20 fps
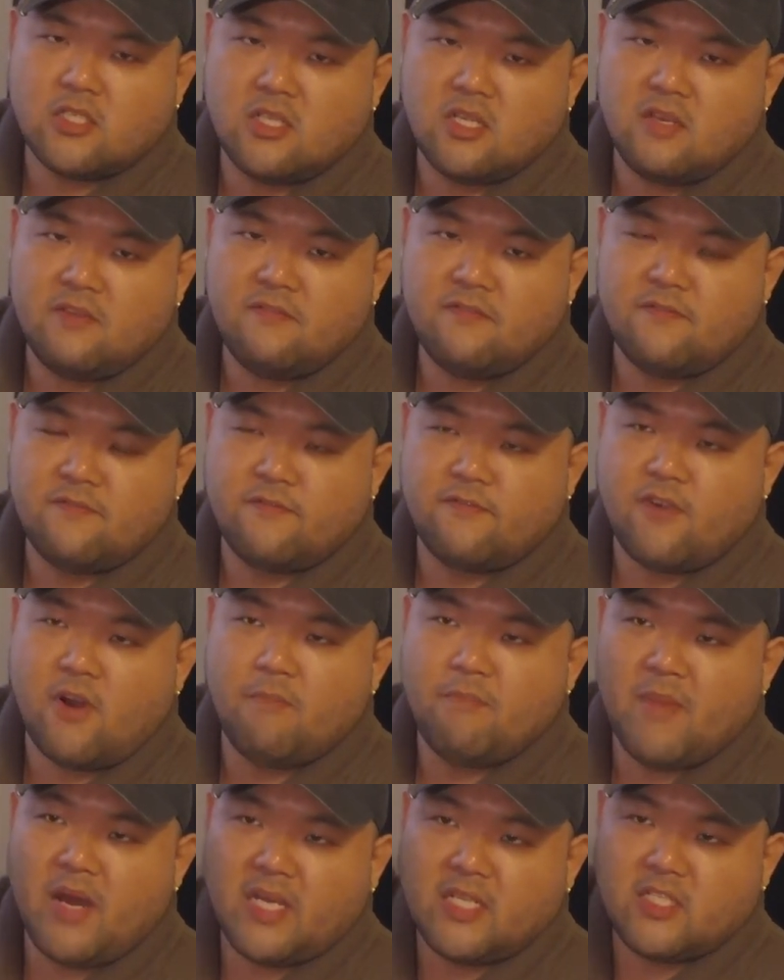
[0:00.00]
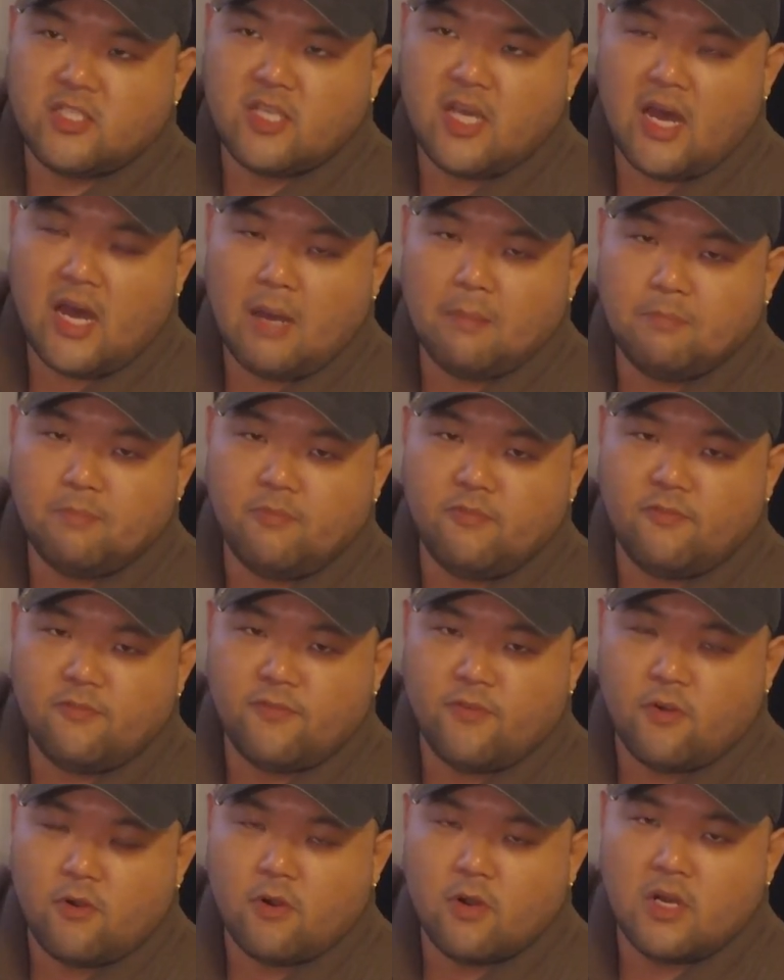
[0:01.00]
So I cut
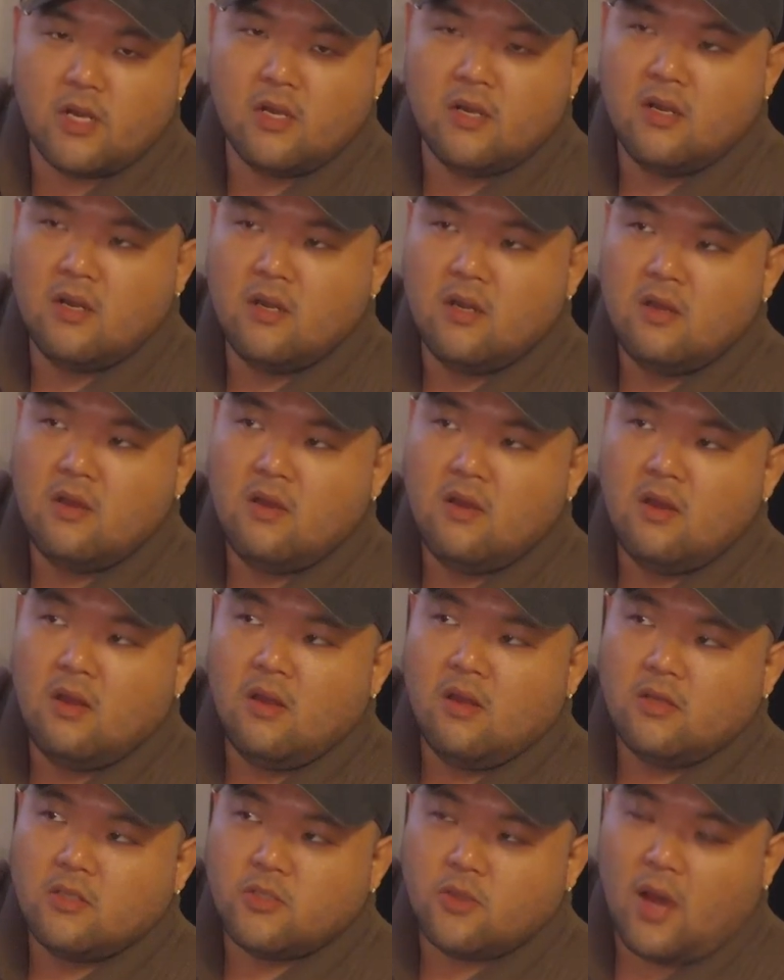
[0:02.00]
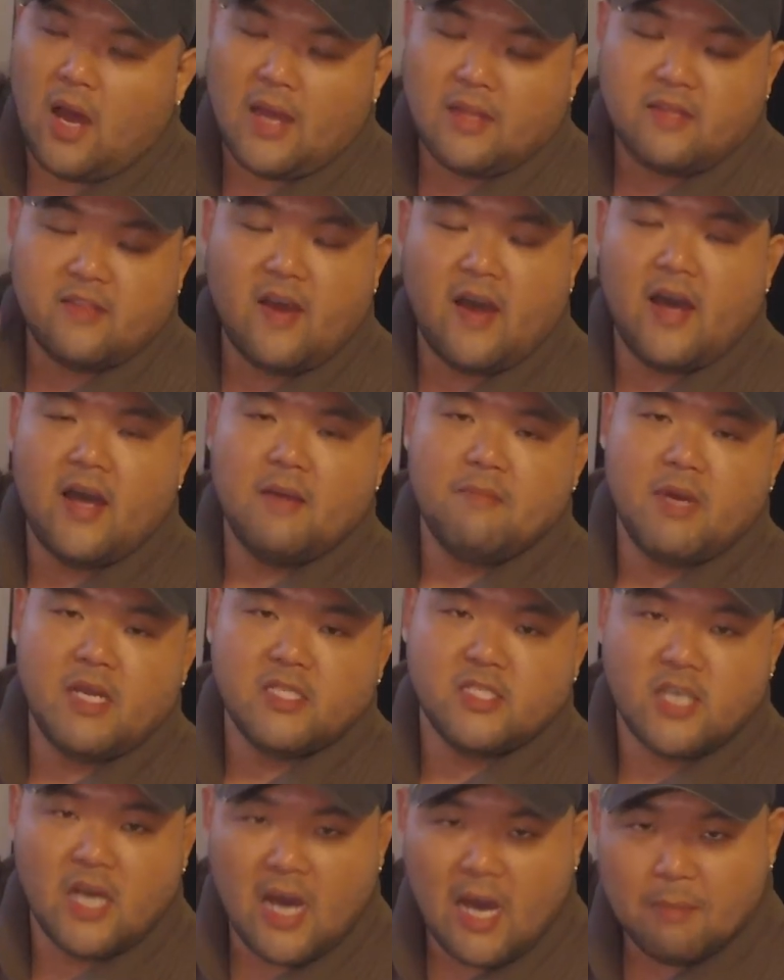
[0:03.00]
leaders from mono, like
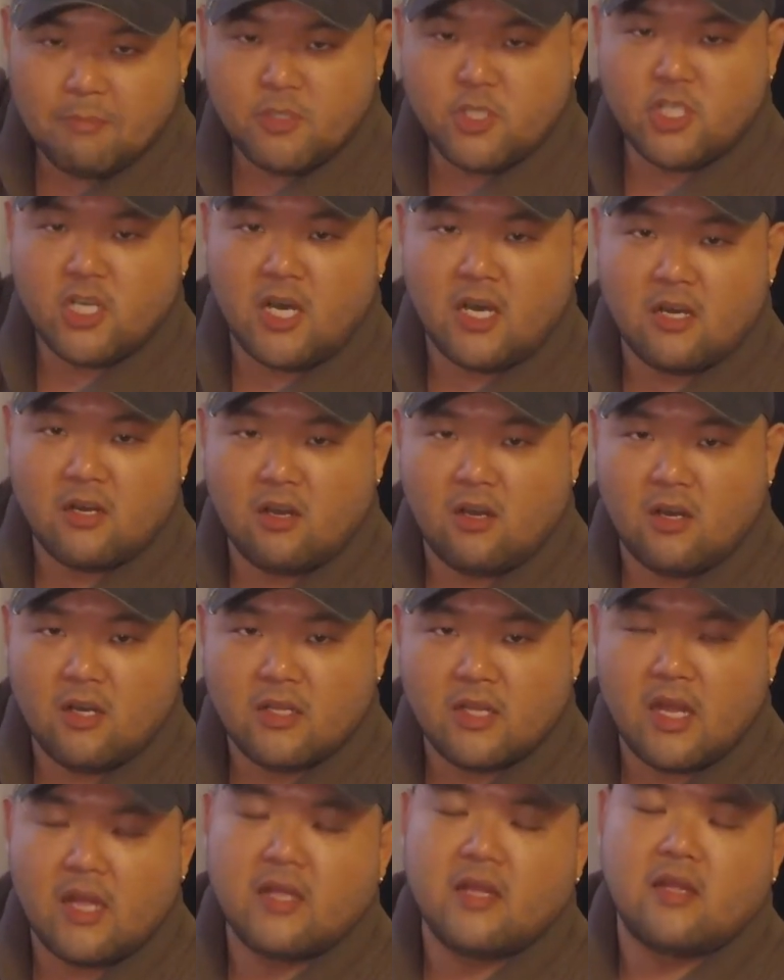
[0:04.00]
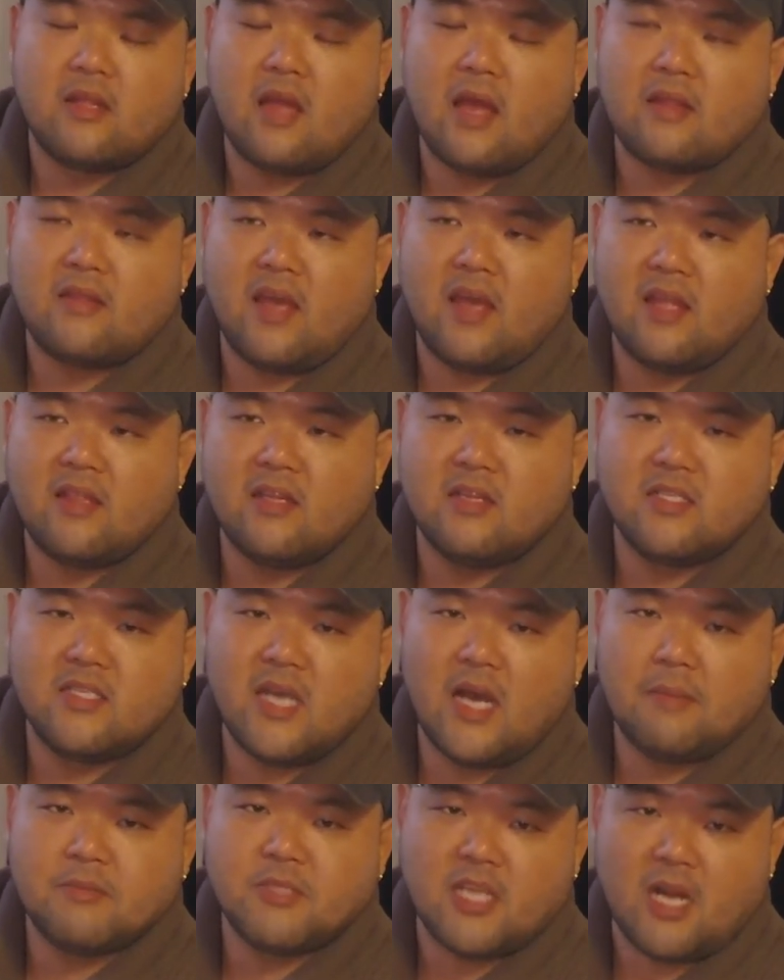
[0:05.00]
36 inches long,
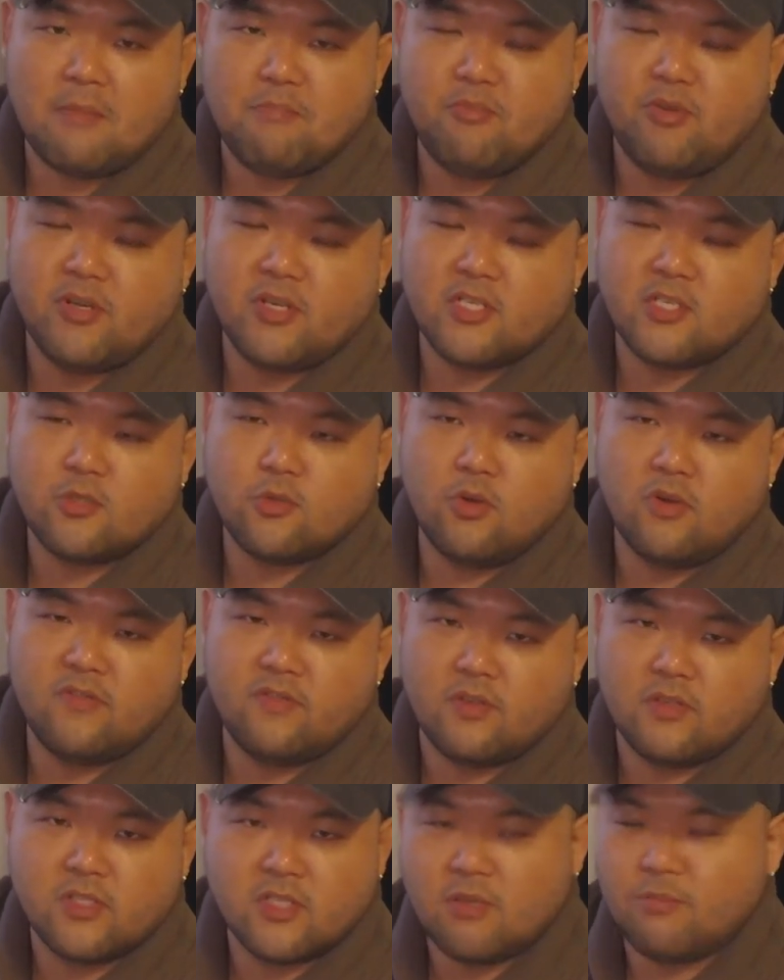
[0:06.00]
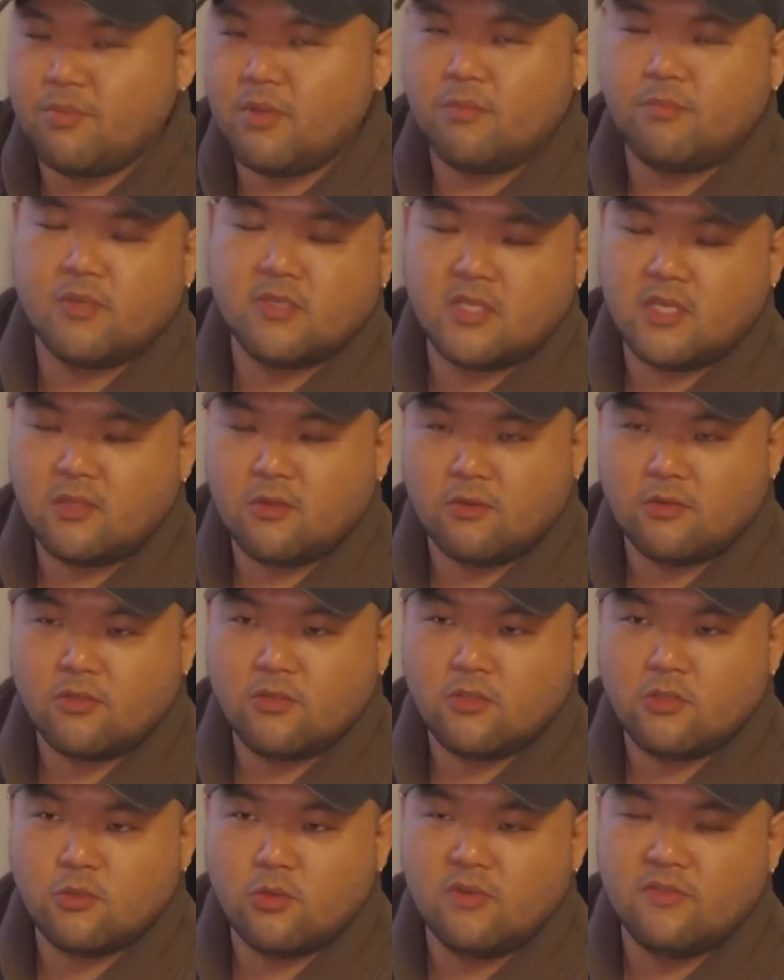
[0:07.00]
because on our rods, on our
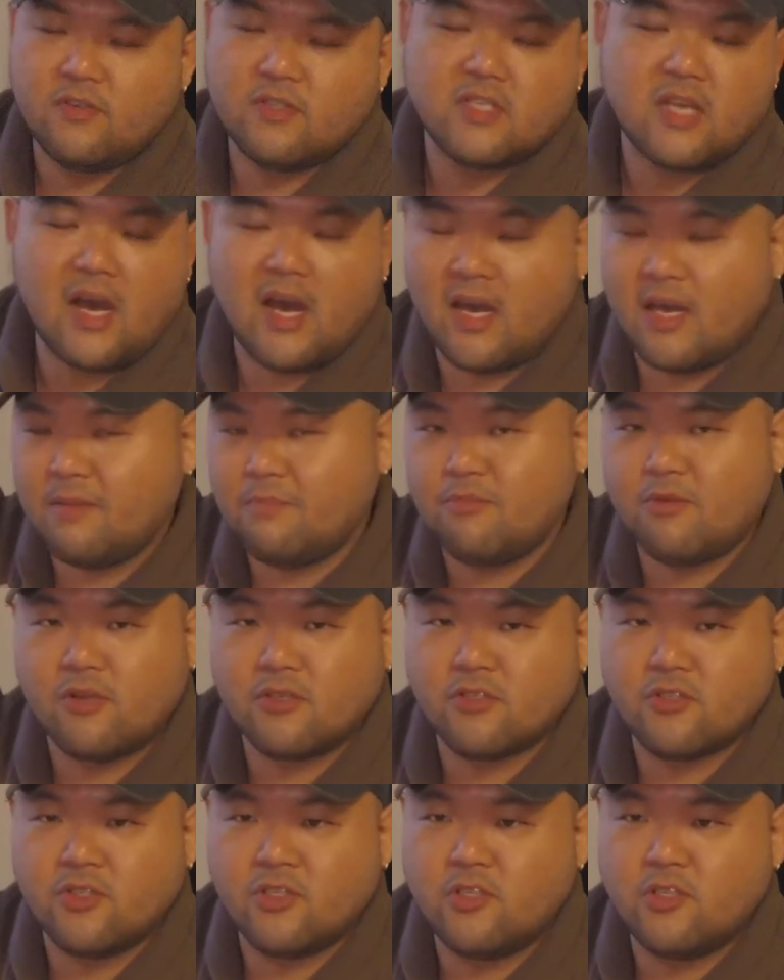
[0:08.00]
fishing setup,